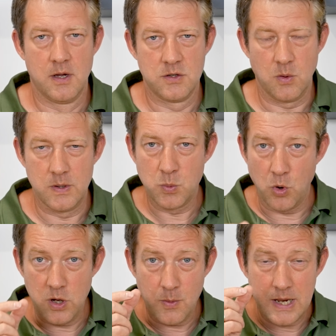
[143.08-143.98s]
So it's
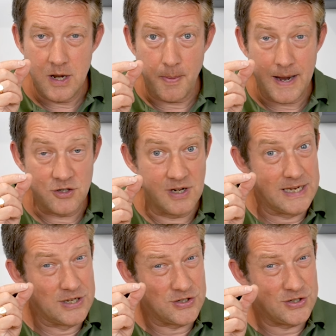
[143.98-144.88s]
what you end up
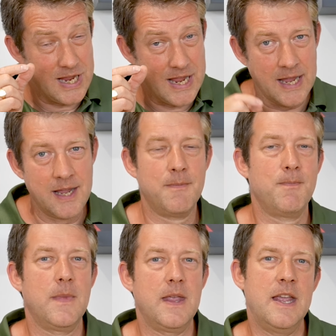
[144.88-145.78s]
actually seeing
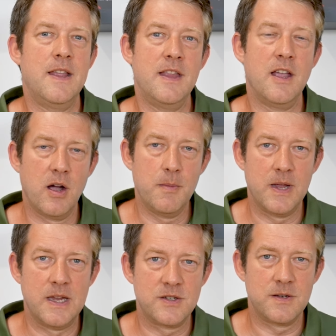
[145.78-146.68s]
in the
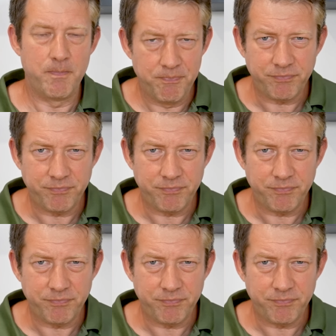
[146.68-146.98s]
eyepiece.